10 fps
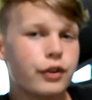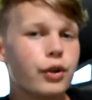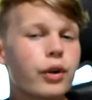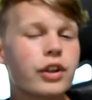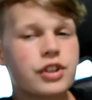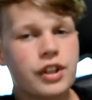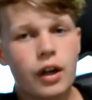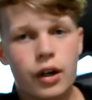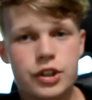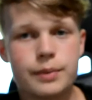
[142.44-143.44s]
you're not into that
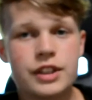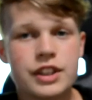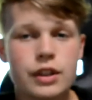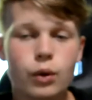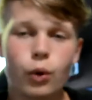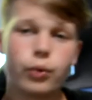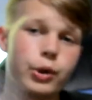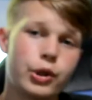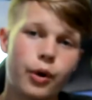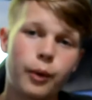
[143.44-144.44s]
RGB scene or
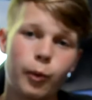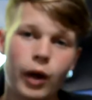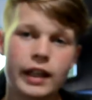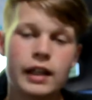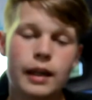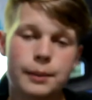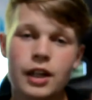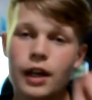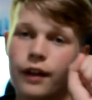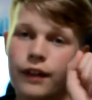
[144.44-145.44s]
you don't want white keycaps,
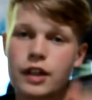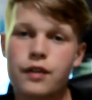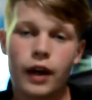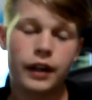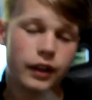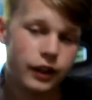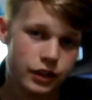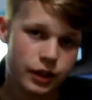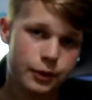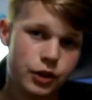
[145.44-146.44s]
that's fine. That's
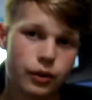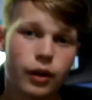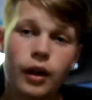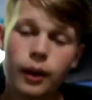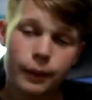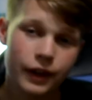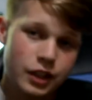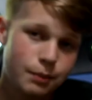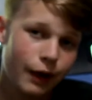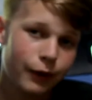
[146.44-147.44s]
up to you. But
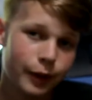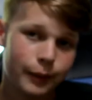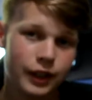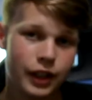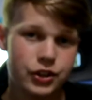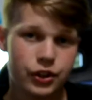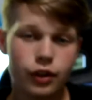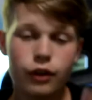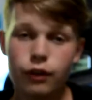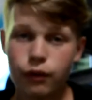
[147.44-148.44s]
that's my recommendation
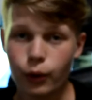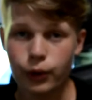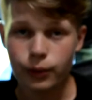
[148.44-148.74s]
for you.